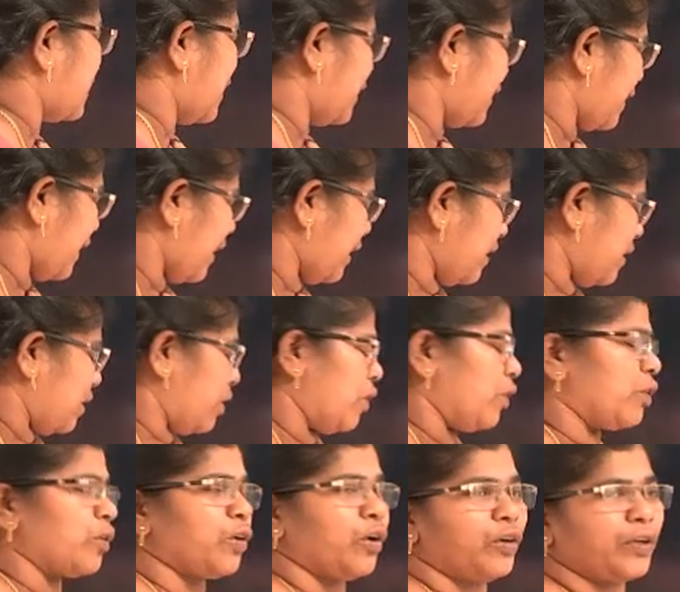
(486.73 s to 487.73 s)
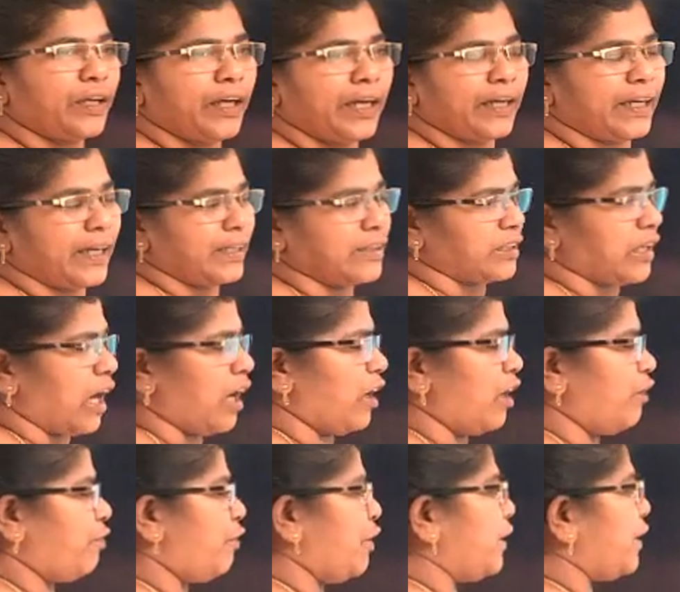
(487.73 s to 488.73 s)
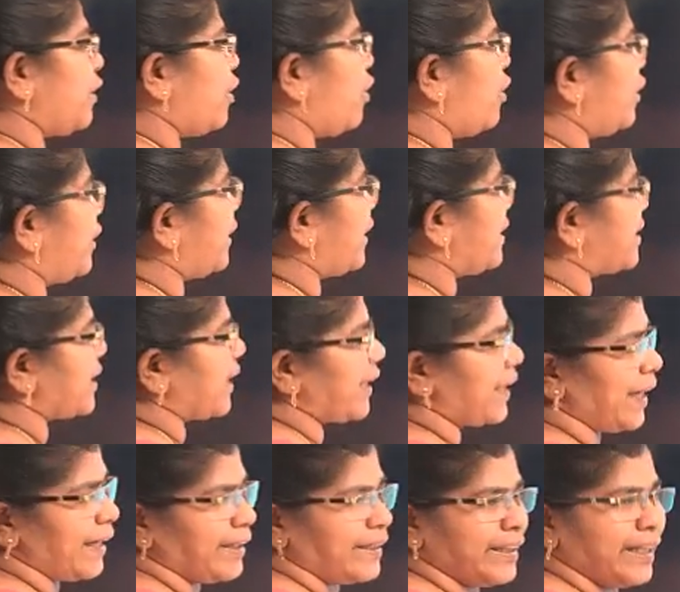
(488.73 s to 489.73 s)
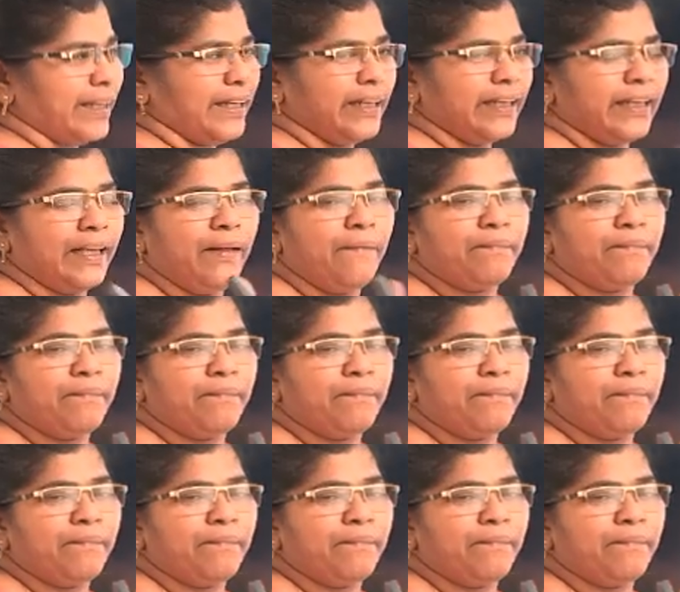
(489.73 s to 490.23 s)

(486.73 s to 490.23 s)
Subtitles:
and the rotary kilns. All of it know it is a kettle.